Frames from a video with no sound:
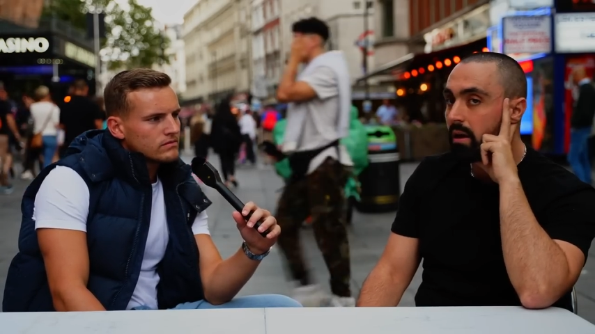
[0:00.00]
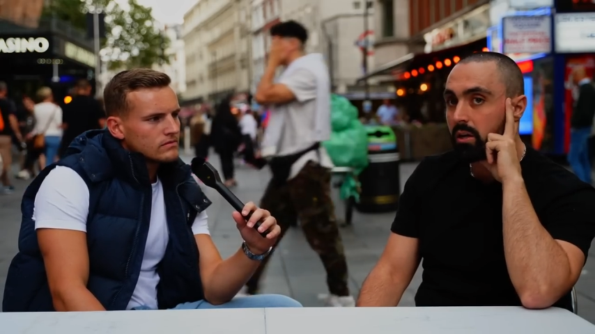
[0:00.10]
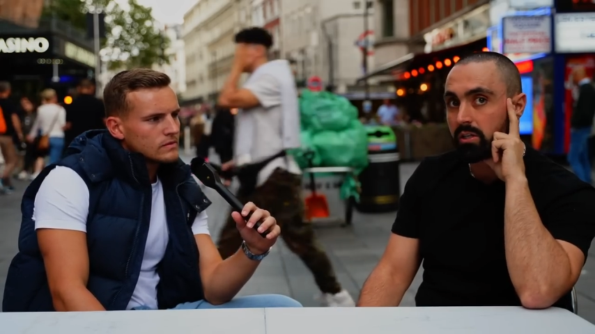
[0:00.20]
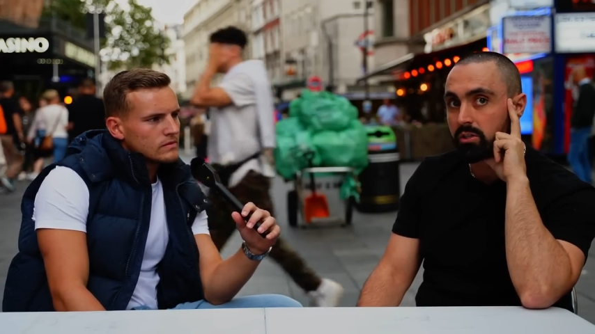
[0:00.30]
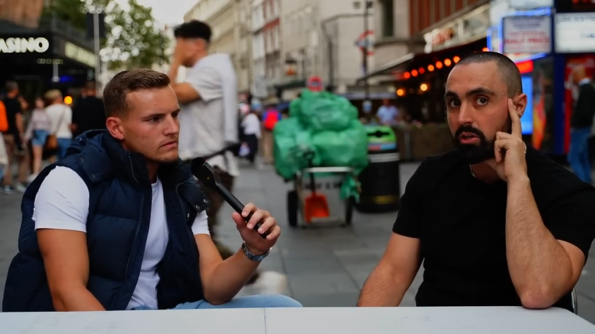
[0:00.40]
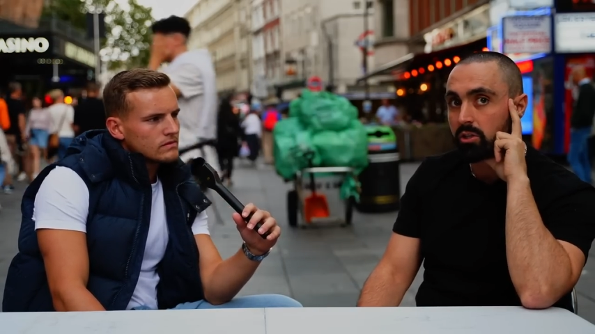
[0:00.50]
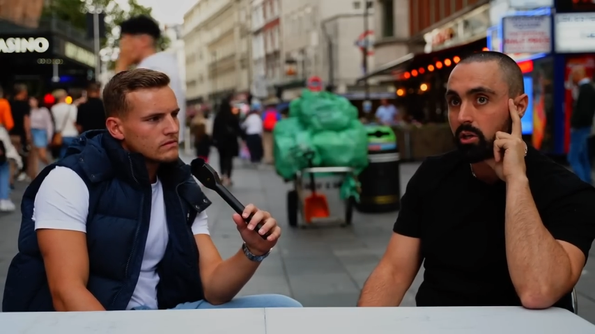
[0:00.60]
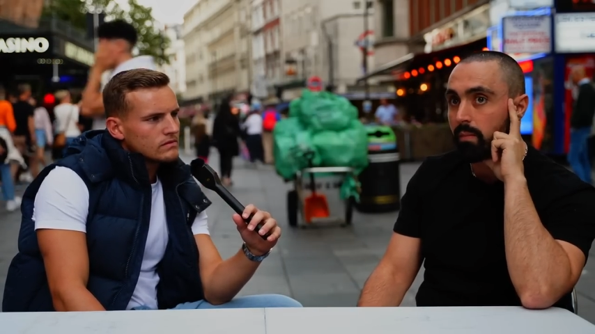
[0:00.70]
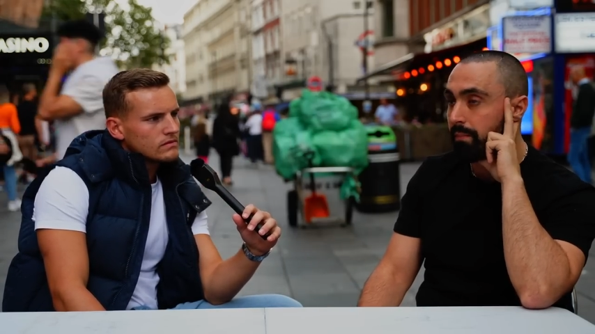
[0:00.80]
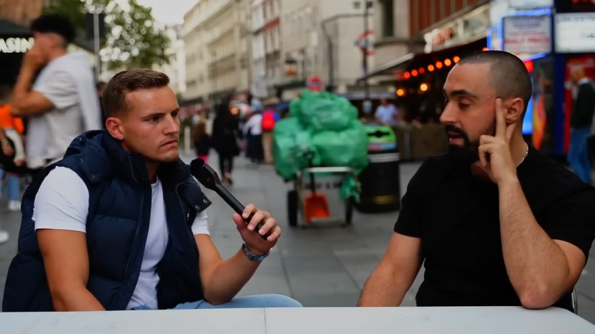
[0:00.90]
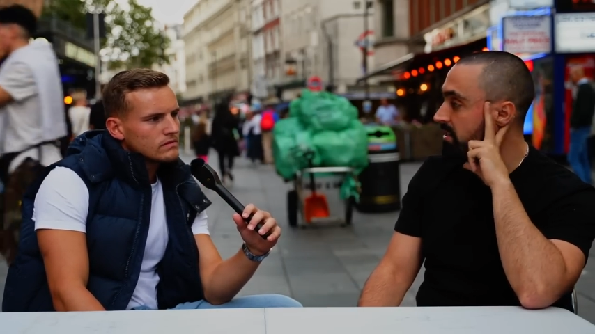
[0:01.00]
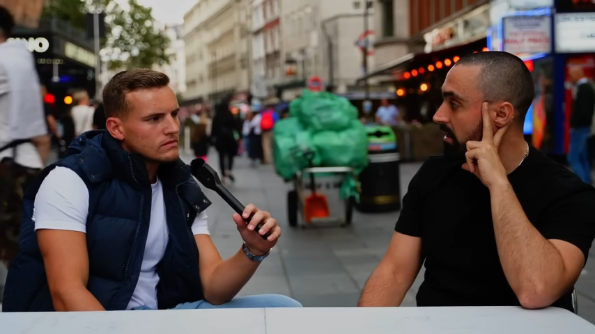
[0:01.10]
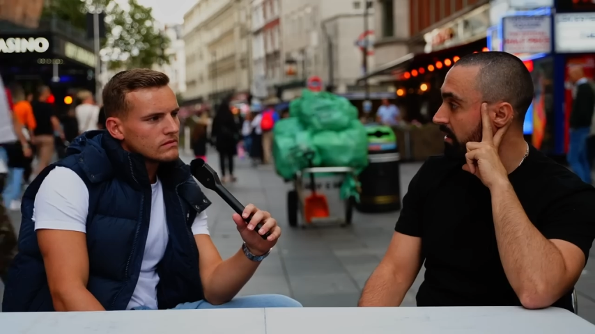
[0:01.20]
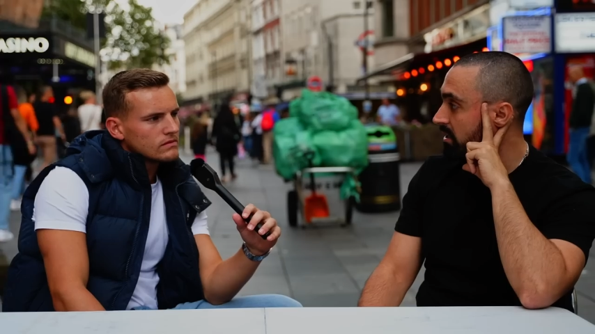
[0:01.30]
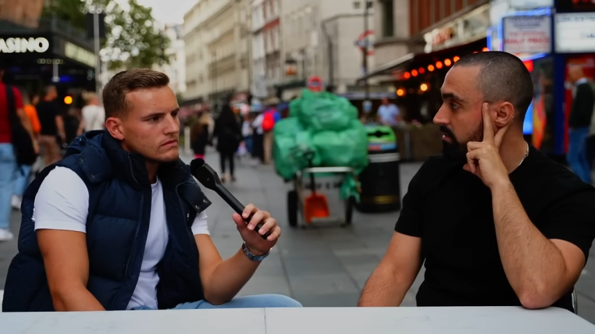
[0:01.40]
Speaker 1: Because as soon as human beings are
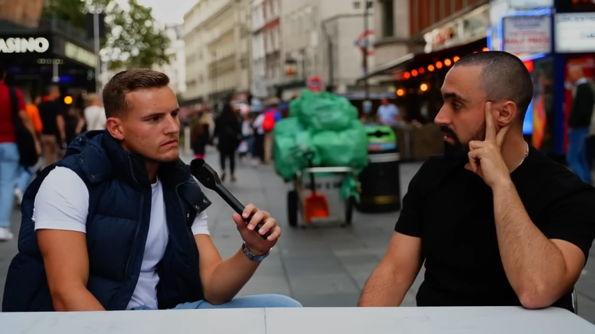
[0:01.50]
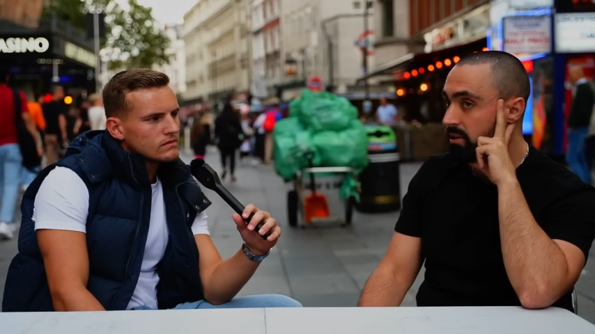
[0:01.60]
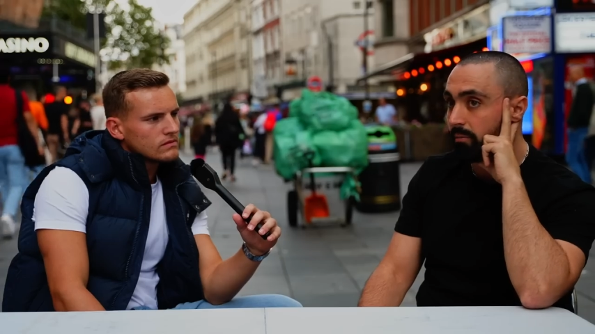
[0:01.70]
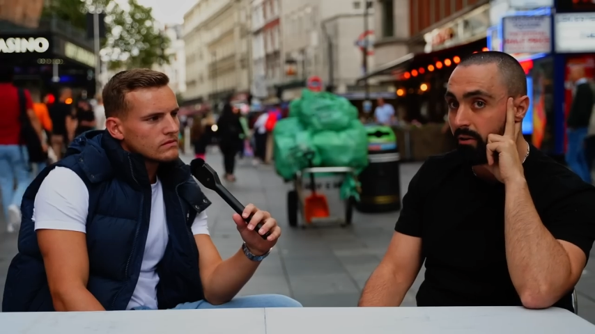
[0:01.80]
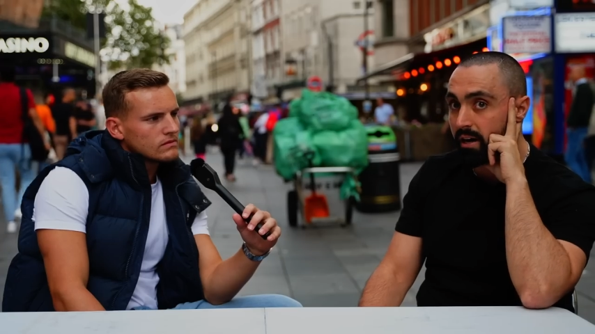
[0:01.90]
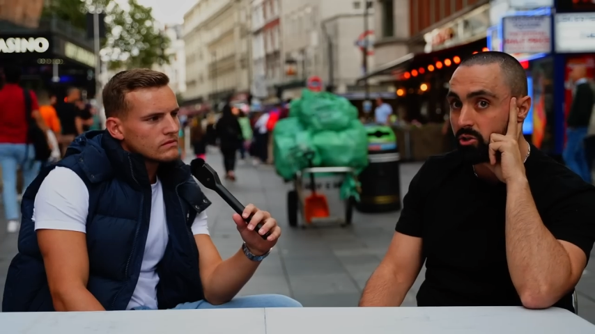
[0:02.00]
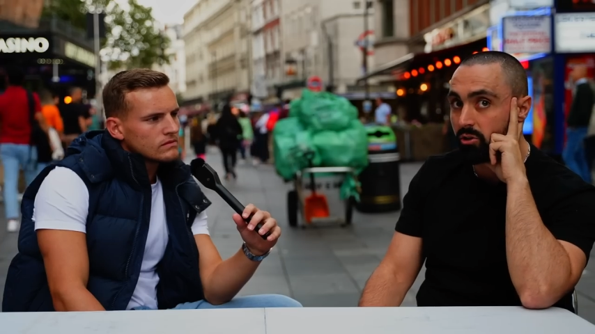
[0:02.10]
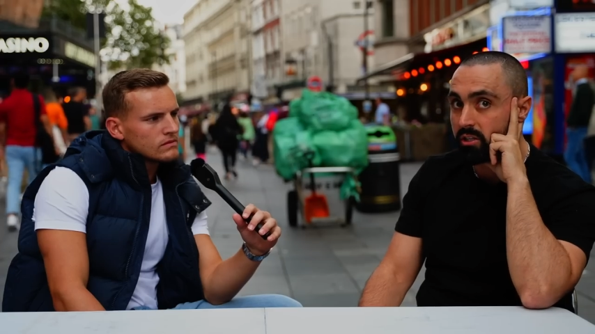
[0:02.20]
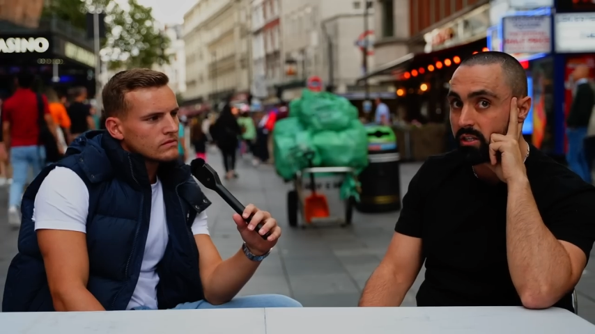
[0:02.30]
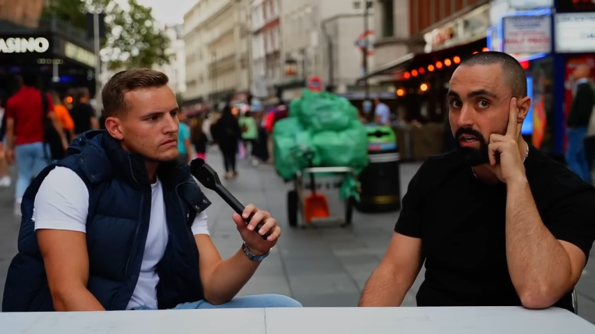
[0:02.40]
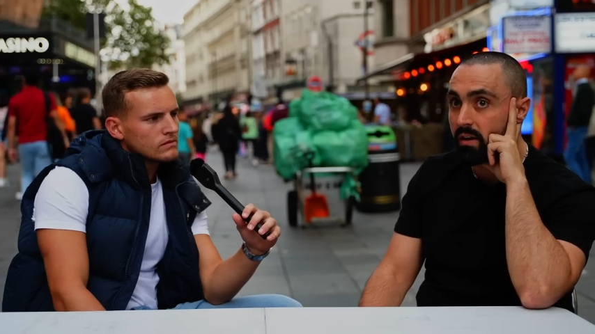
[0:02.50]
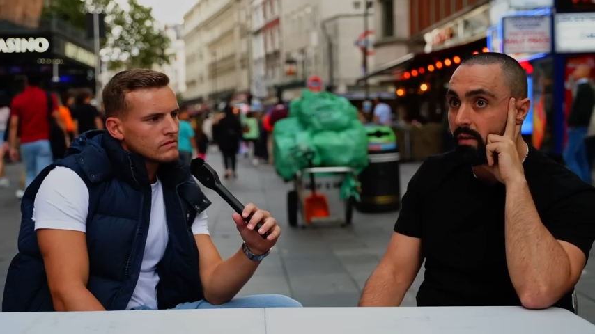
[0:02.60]
the victims of some great atrocity,